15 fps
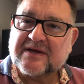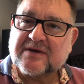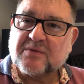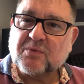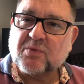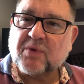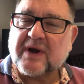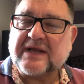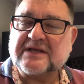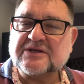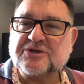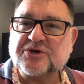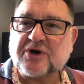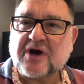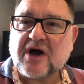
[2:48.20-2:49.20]

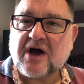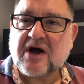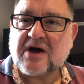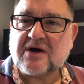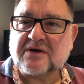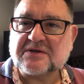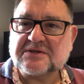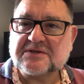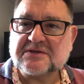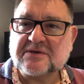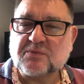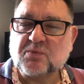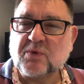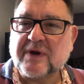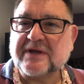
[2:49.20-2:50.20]
wins your heart
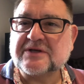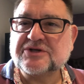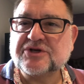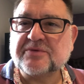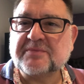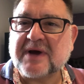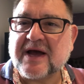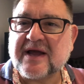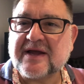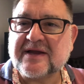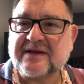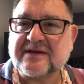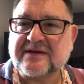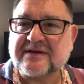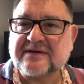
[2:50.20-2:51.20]
and wins your
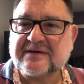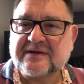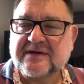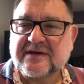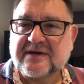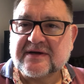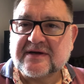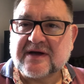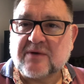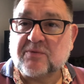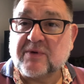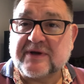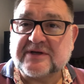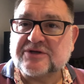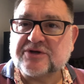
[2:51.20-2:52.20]
mind and
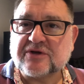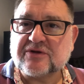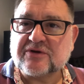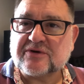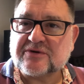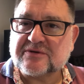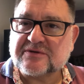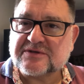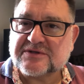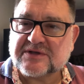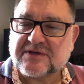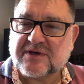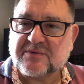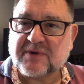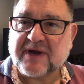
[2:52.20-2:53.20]
wins your thoughts,
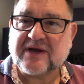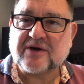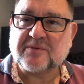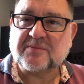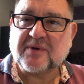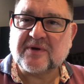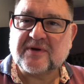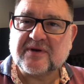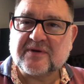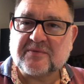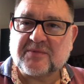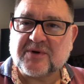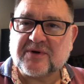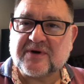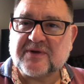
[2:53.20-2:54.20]
and you wake up in the
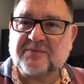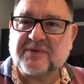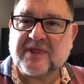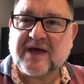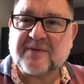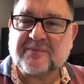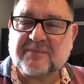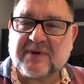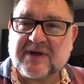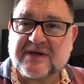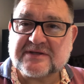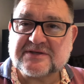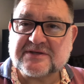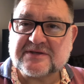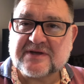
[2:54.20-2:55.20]
morning with that
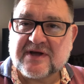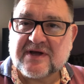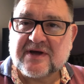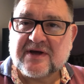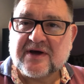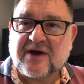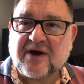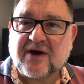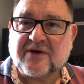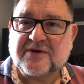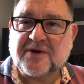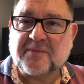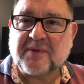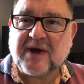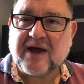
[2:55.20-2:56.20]
person on
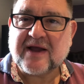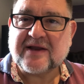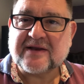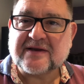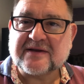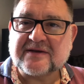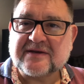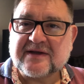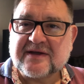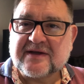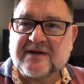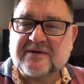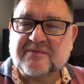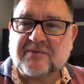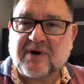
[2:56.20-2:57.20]
your mind, and
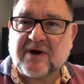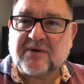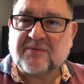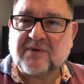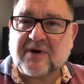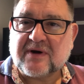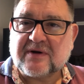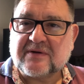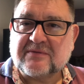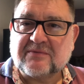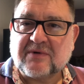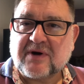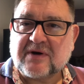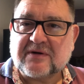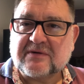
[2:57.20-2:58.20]
what
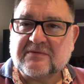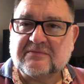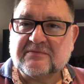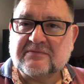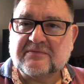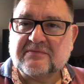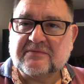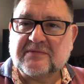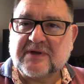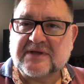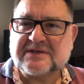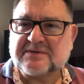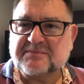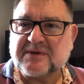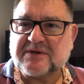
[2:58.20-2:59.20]

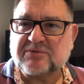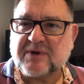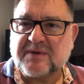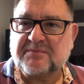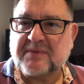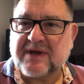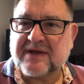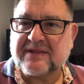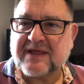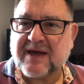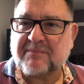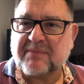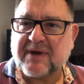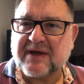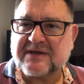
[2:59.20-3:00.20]
is in between me and
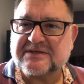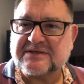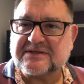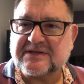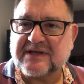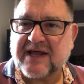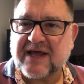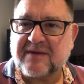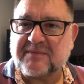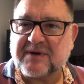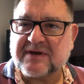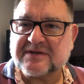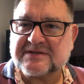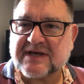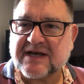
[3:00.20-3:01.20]
that person today, because